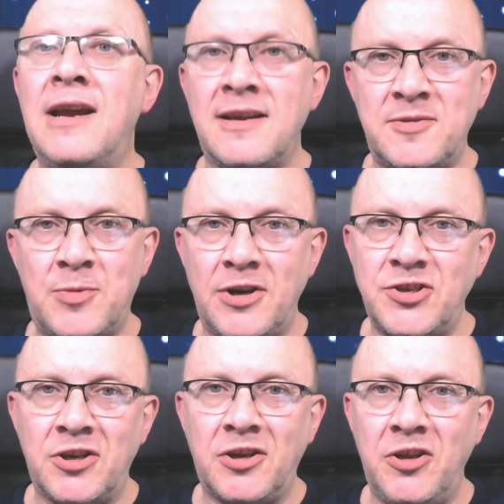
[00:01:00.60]
gas
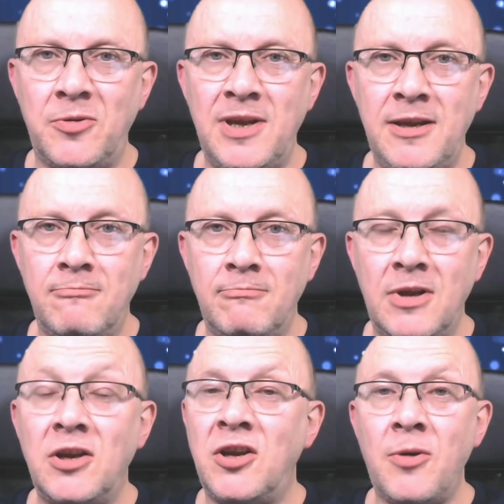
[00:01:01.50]
pressure, QE.
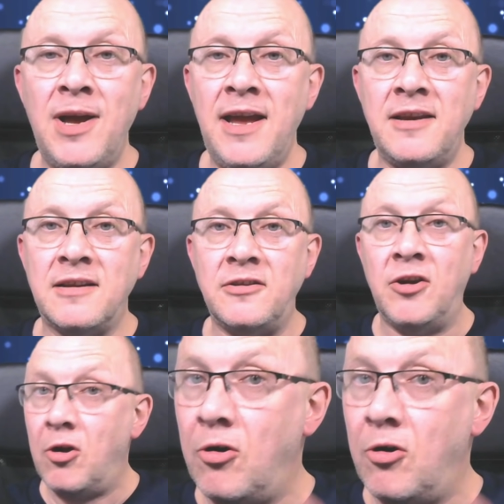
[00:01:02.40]
Go ahead and...